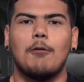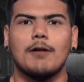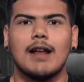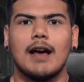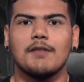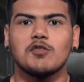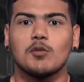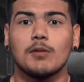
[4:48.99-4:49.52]
I want
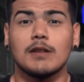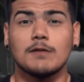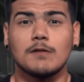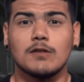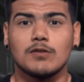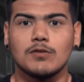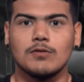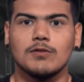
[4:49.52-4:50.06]
to have so many
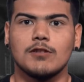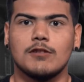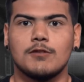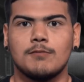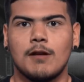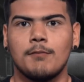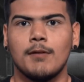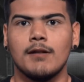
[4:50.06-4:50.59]
different tools
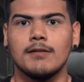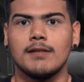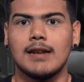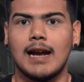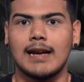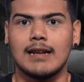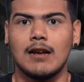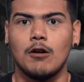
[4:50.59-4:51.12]
under my belt that
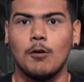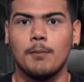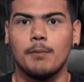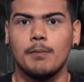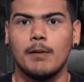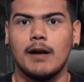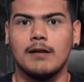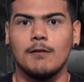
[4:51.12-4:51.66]
I can help
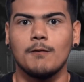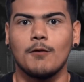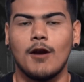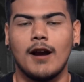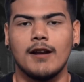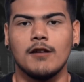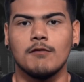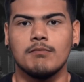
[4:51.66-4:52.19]
any
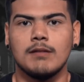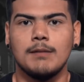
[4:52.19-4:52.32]
variety of